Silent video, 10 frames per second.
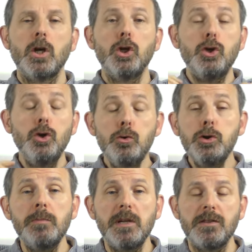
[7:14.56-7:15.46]
You
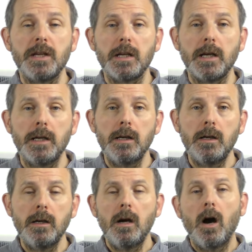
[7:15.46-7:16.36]
should be thinking,
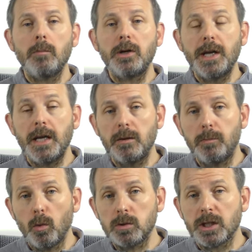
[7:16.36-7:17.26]
I'm going to hit the
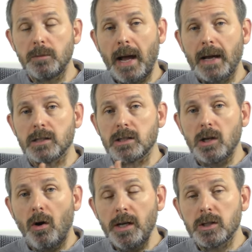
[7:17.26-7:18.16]
ball to the back as
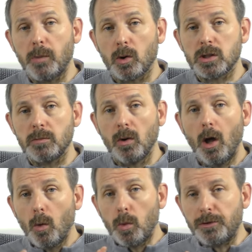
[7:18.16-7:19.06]
tight as possible
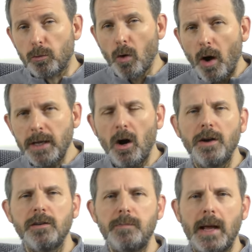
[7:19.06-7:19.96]
with the right
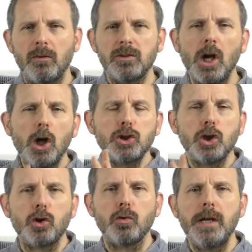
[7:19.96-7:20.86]
kind of bounce to
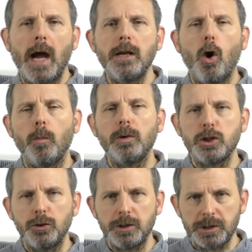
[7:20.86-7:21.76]
create
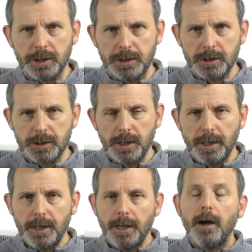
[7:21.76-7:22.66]
opportunities.
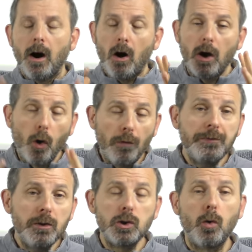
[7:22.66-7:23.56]
I
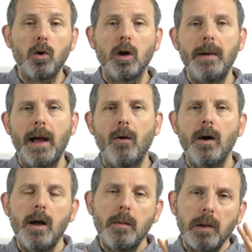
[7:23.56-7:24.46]
often talk
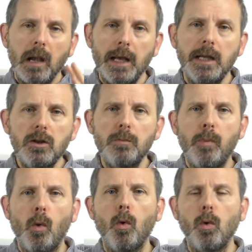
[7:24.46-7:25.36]
about playing the
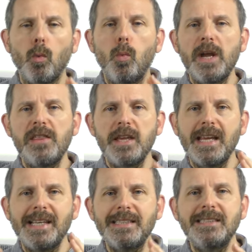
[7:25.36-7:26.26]
ball with
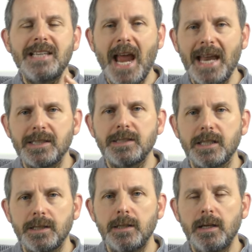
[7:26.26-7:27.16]
intent.